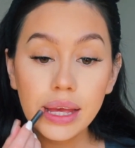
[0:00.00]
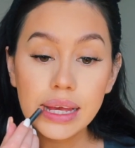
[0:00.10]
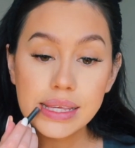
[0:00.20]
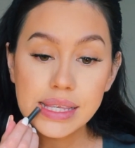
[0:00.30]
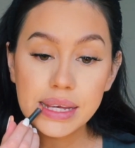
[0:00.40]

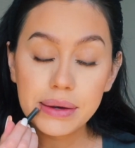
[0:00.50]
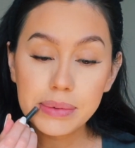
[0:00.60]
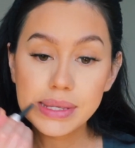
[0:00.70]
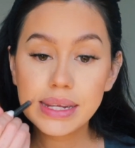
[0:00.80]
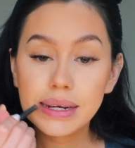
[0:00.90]
So I'm
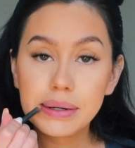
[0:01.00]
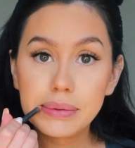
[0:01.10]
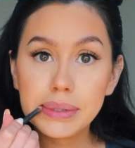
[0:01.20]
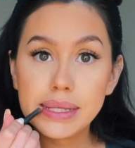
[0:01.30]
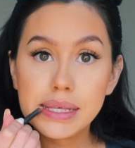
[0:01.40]
just going to go
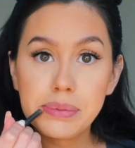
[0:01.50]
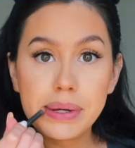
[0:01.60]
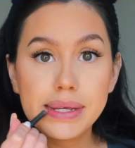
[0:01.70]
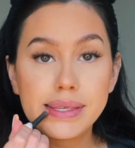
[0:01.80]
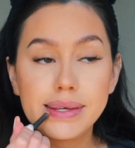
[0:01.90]
with the
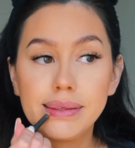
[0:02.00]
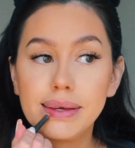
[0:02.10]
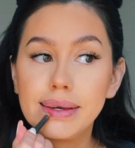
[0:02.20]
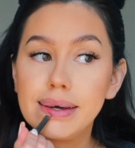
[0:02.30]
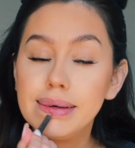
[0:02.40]
Spice and
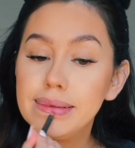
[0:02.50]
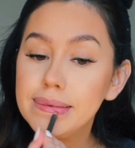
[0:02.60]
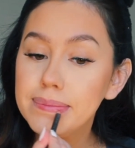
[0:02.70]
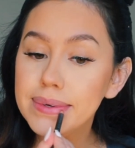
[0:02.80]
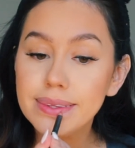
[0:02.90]
like outline
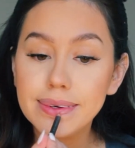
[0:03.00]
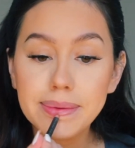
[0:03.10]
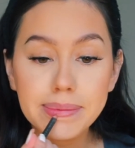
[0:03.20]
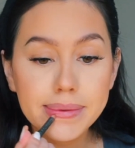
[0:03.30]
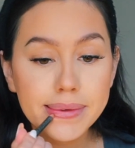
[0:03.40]
my lips.